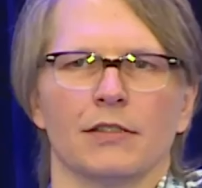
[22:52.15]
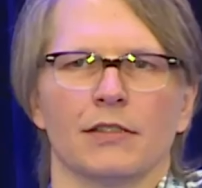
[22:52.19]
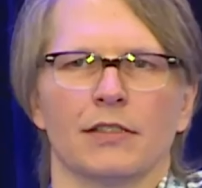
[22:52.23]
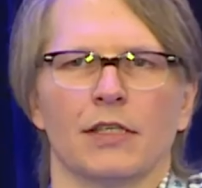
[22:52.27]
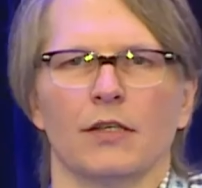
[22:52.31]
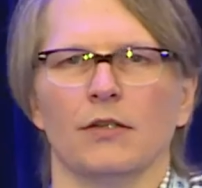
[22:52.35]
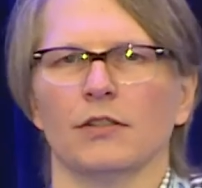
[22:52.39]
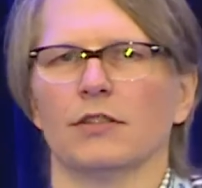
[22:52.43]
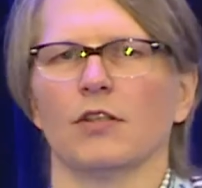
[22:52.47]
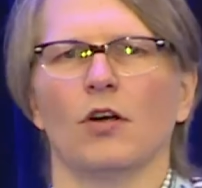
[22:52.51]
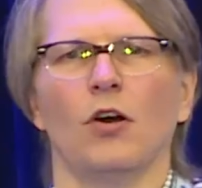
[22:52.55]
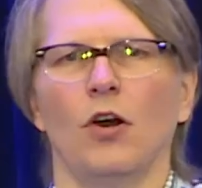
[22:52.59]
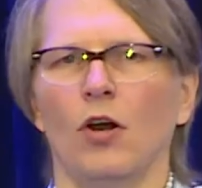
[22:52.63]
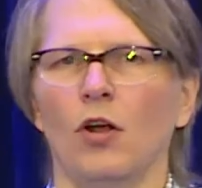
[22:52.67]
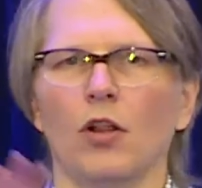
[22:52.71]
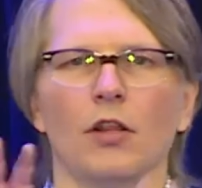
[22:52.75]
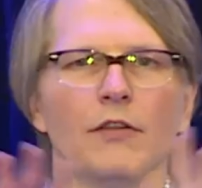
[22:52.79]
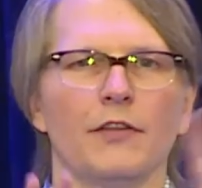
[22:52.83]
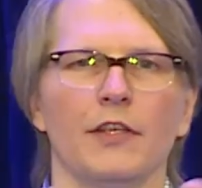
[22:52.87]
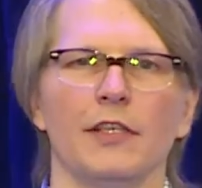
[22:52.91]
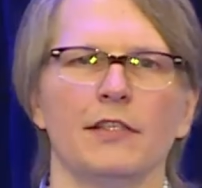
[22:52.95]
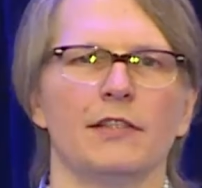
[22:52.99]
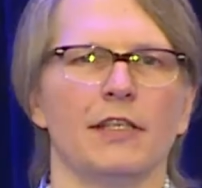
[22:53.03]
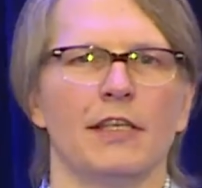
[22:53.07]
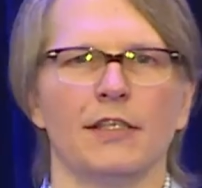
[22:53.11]
So it's all of
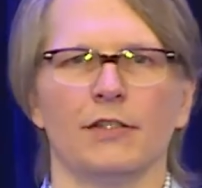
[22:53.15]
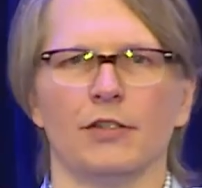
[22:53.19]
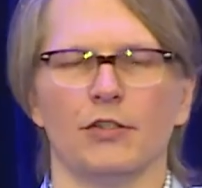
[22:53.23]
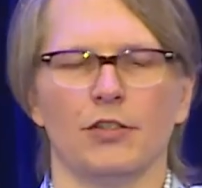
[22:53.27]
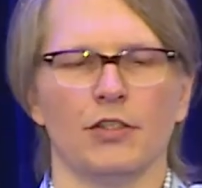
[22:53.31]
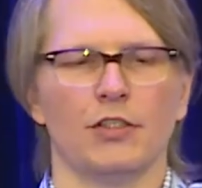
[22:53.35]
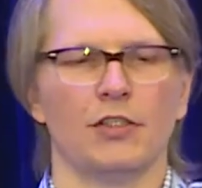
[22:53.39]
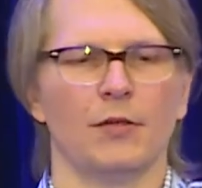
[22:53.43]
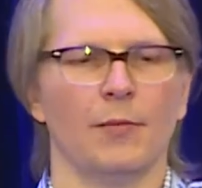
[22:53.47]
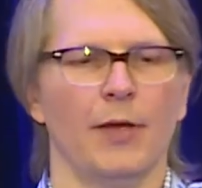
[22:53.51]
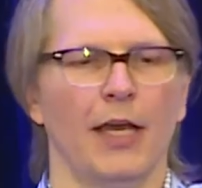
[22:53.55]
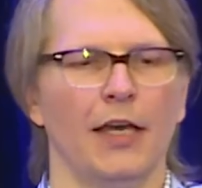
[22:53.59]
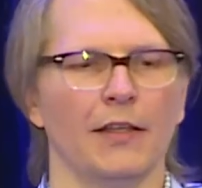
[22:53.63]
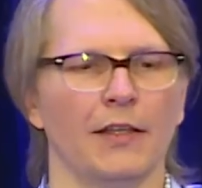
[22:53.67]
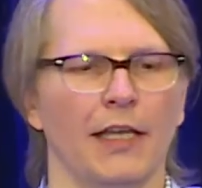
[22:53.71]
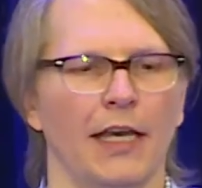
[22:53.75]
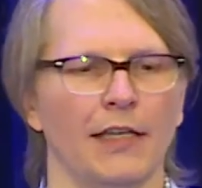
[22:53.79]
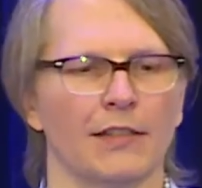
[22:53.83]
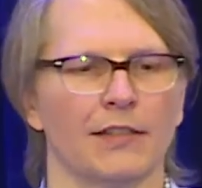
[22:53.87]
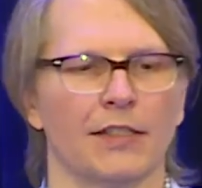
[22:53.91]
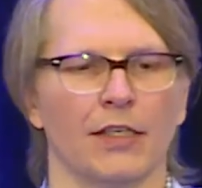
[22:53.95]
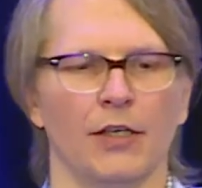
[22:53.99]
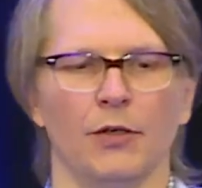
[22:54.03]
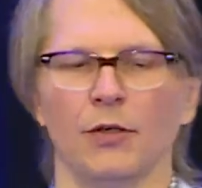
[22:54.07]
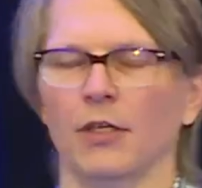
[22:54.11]
these things are just about
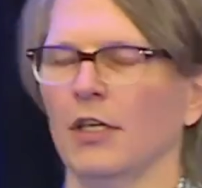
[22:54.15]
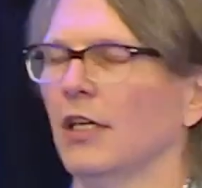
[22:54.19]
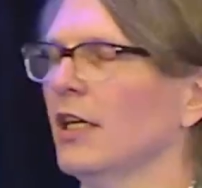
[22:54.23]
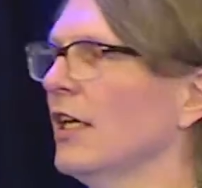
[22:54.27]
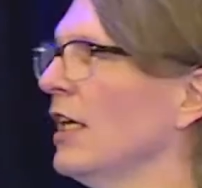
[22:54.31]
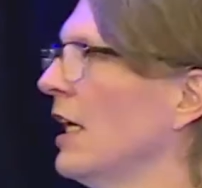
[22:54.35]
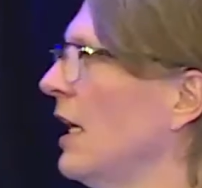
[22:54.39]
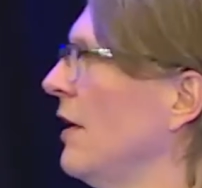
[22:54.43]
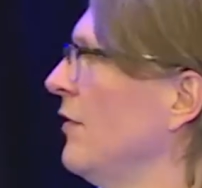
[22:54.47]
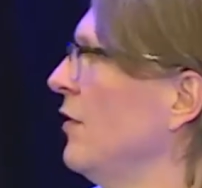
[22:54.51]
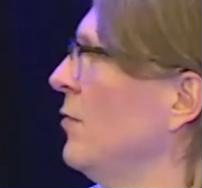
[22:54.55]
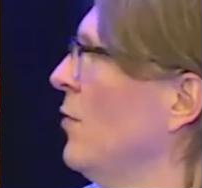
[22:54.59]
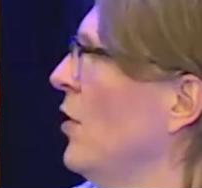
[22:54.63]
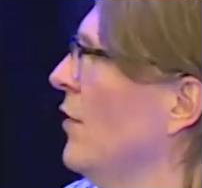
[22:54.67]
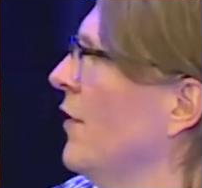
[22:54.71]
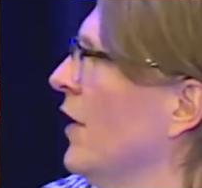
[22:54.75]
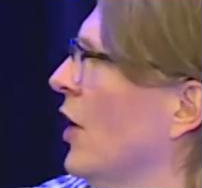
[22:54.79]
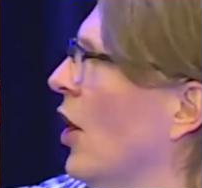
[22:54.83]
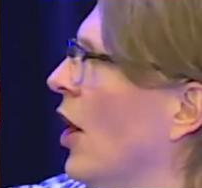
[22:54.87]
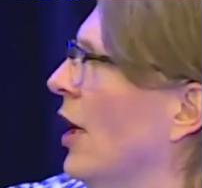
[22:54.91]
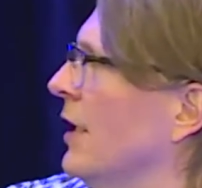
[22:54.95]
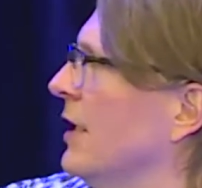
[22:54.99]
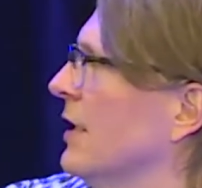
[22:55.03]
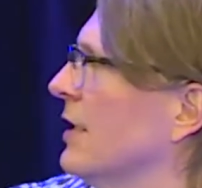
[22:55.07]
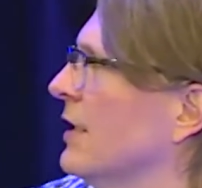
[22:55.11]
that. So even moving
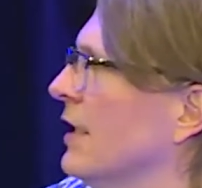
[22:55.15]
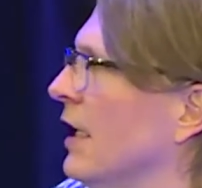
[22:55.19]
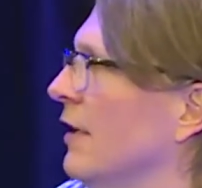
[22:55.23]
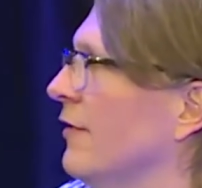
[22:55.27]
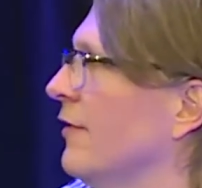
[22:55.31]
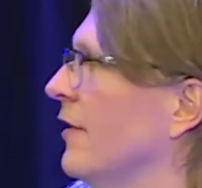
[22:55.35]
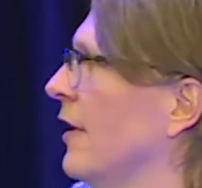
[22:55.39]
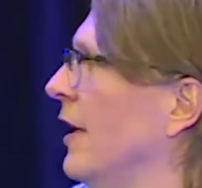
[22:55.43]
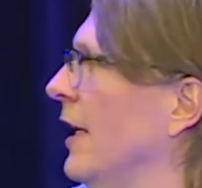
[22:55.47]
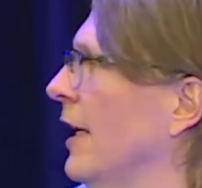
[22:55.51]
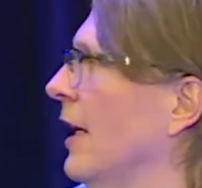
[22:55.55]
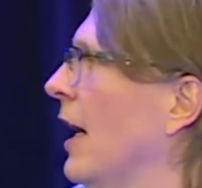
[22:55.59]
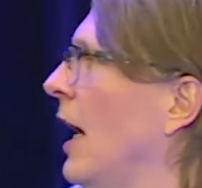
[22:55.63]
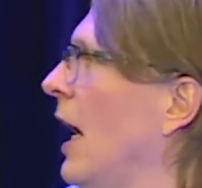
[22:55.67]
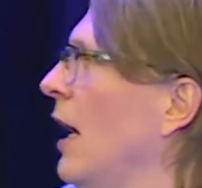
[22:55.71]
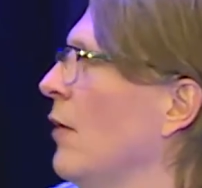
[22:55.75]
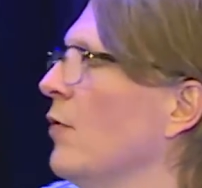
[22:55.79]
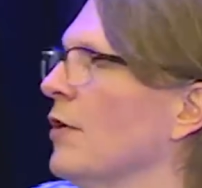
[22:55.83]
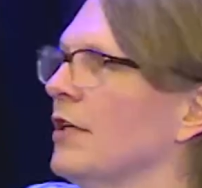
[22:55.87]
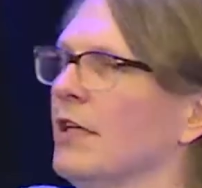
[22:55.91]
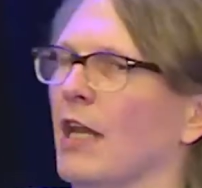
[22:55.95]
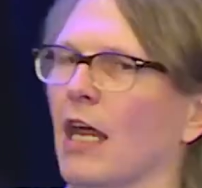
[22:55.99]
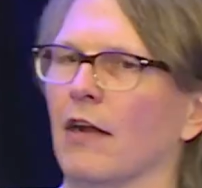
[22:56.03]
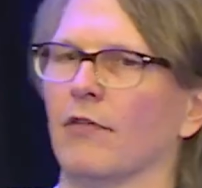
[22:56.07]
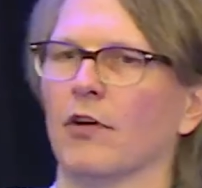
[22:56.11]
on to stuff like, I
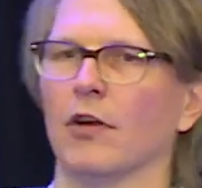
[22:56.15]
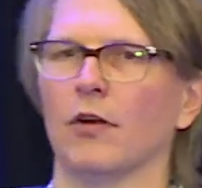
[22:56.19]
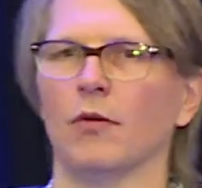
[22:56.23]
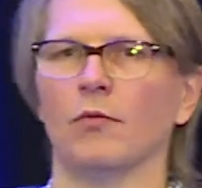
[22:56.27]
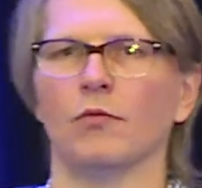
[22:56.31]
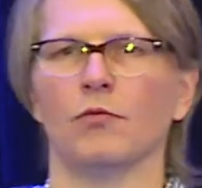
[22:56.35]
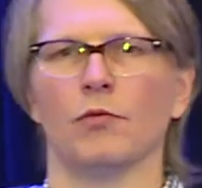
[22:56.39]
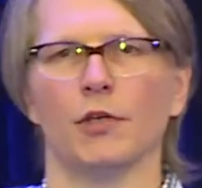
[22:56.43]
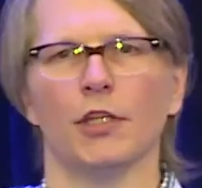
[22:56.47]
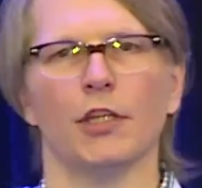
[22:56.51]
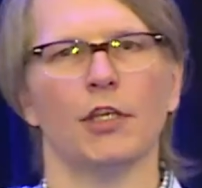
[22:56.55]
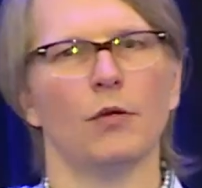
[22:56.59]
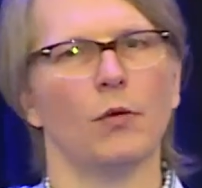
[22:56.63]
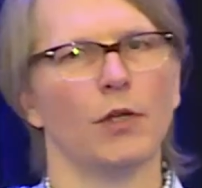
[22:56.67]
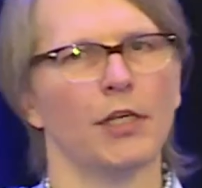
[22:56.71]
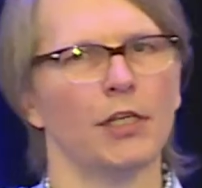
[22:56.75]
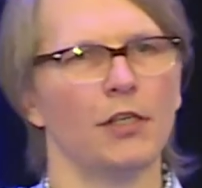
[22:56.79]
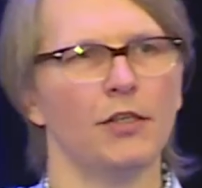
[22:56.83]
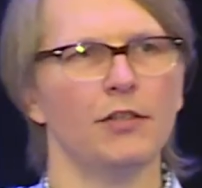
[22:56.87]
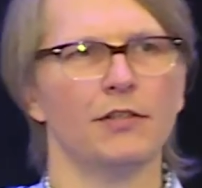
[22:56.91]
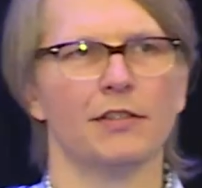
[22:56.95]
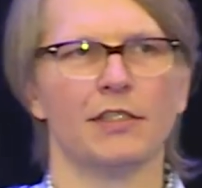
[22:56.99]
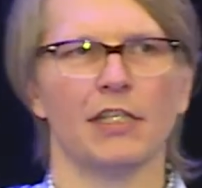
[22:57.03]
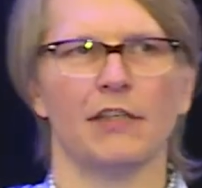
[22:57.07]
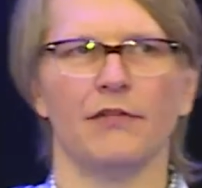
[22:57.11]
would never really want to
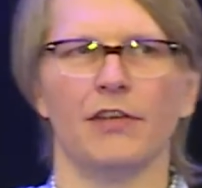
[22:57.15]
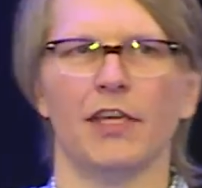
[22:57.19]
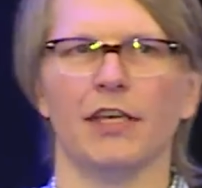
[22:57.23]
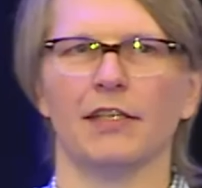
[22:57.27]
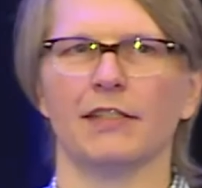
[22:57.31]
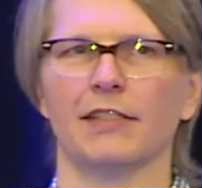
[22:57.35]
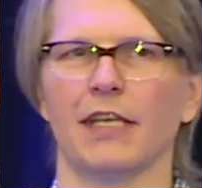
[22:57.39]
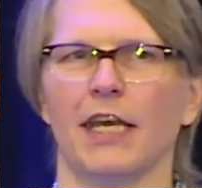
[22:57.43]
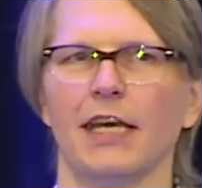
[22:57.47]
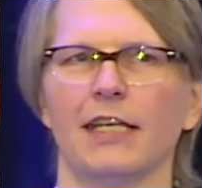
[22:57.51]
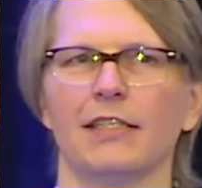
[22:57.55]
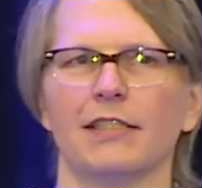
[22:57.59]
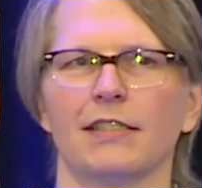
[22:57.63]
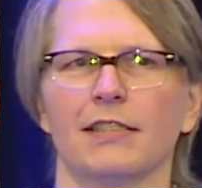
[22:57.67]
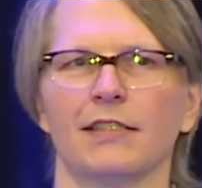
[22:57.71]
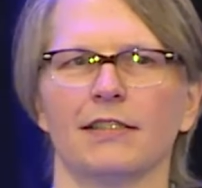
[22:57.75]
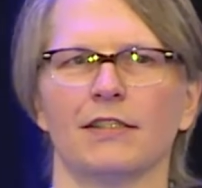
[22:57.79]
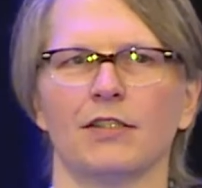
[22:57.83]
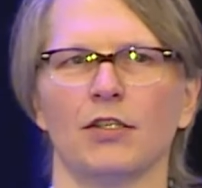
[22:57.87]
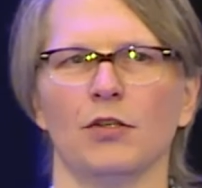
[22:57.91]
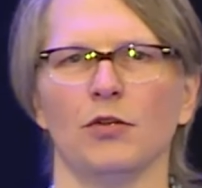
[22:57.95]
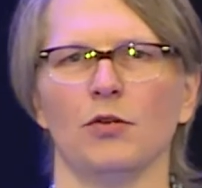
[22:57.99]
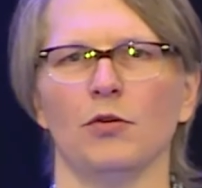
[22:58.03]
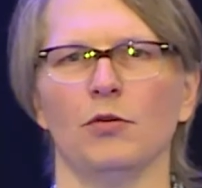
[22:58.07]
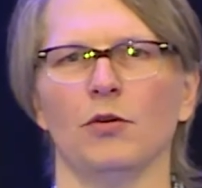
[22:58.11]
use CVSS
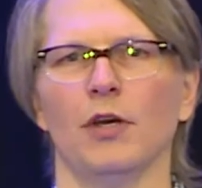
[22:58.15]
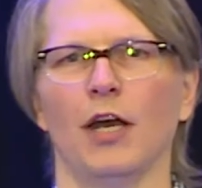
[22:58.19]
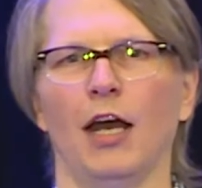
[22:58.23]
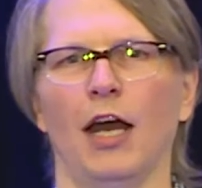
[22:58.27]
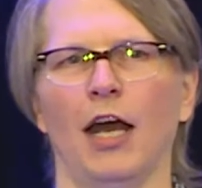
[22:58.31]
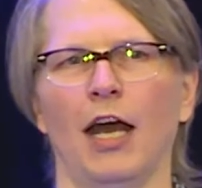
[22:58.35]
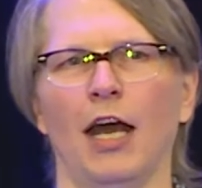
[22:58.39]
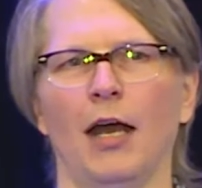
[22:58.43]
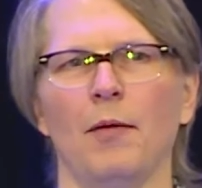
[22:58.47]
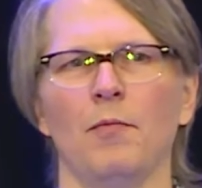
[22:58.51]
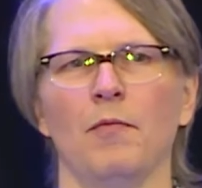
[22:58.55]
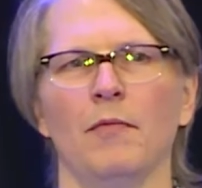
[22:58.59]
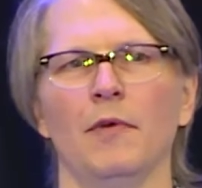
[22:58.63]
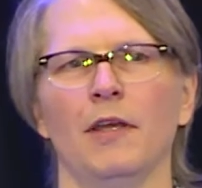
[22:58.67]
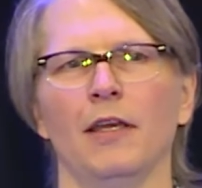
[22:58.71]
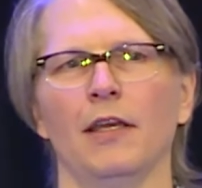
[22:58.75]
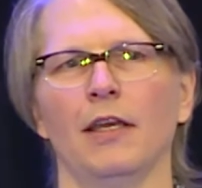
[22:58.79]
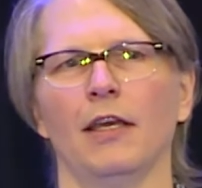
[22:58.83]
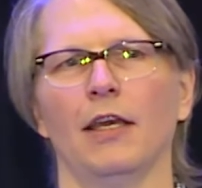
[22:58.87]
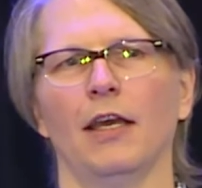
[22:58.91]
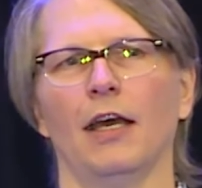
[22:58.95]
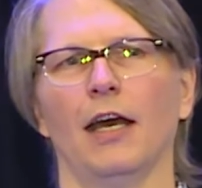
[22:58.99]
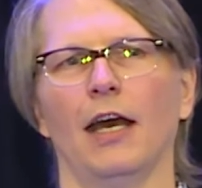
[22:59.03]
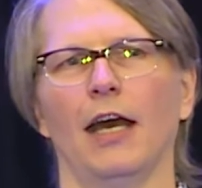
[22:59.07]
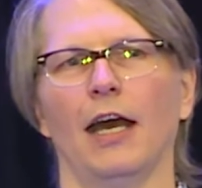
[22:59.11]

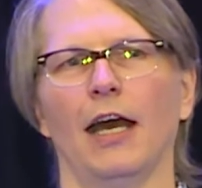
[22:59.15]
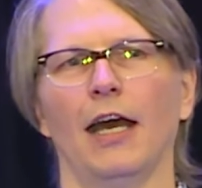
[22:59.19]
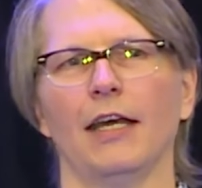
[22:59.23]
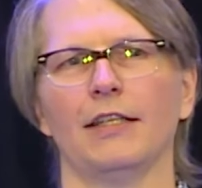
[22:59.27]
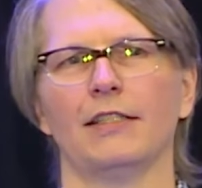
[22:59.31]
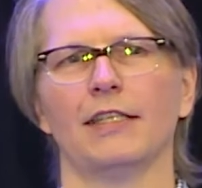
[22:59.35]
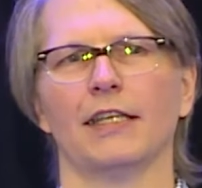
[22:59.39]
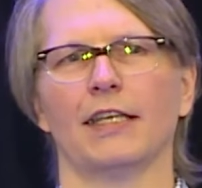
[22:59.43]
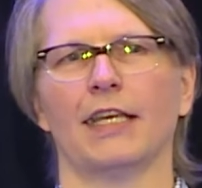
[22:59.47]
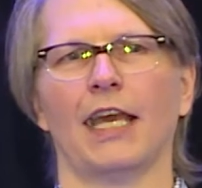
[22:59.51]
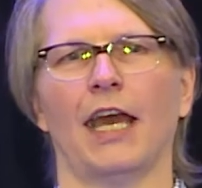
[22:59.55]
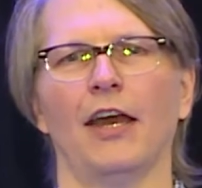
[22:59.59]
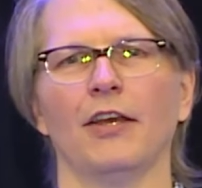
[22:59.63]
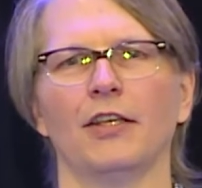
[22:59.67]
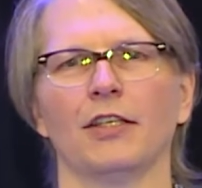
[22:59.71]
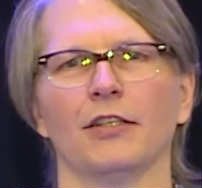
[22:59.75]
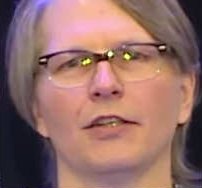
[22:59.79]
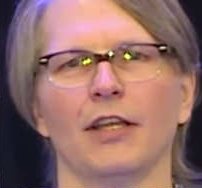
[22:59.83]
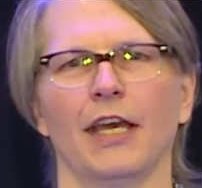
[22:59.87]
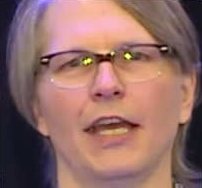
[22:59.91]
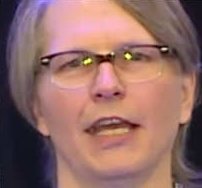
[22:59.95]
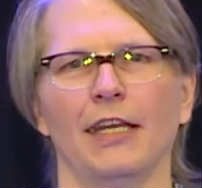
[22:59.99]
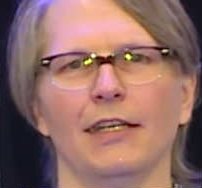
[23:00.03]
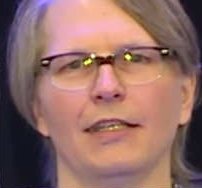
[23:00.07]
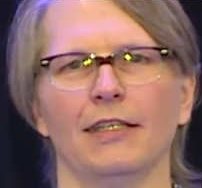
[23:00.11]
to
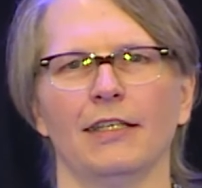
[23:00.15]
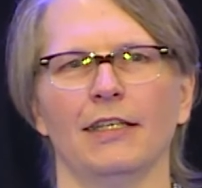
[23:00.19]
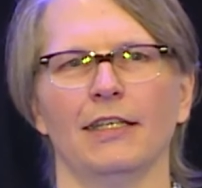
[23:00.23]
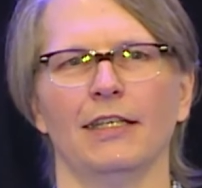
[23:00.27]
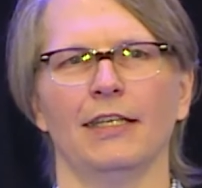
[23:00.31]
calculate